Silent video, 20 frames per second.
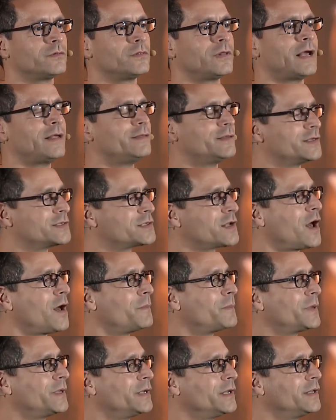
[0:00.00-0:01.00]
light this
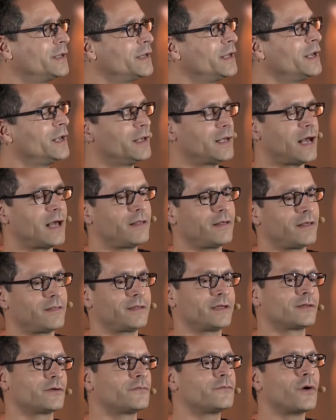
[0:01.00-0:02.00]
up. And it, I, I
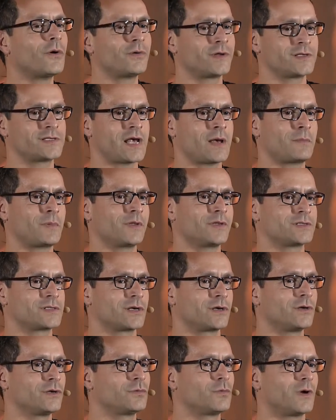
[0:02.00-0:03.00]
think the phone example is
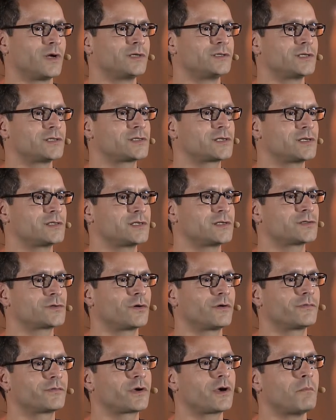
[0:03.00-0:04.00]
a good one just because it
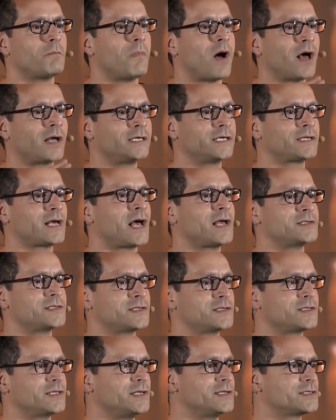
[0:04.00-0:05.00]
sort of
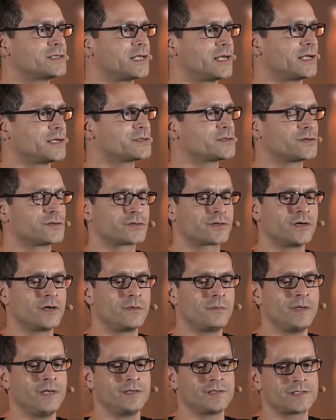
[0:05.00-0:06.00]
commoditizes these things. There's going
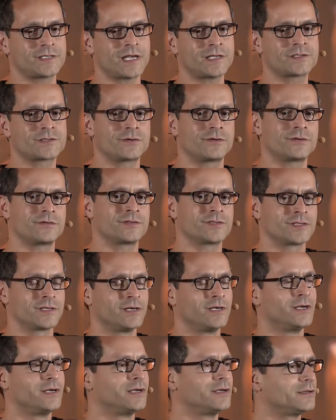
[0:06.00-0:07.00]
to be sensors
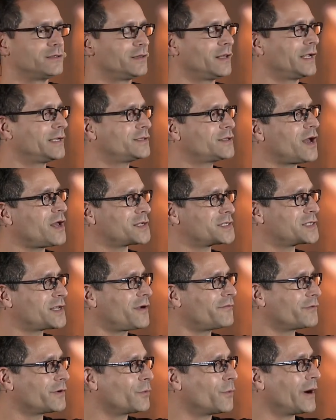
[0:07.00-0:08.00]
like dust
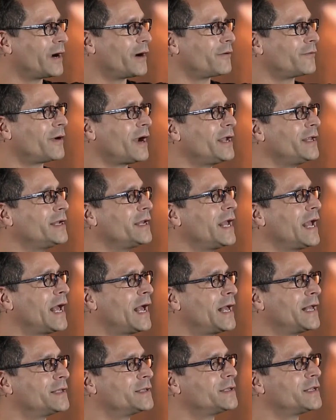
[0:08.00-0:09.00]
everywhere, right?
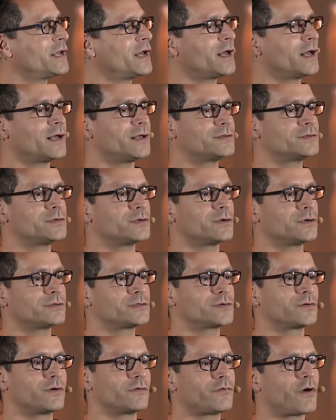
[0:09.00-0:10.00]
And yeah. uh, to
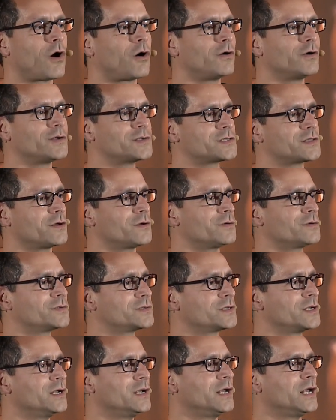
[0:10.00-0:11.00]
sort of harness those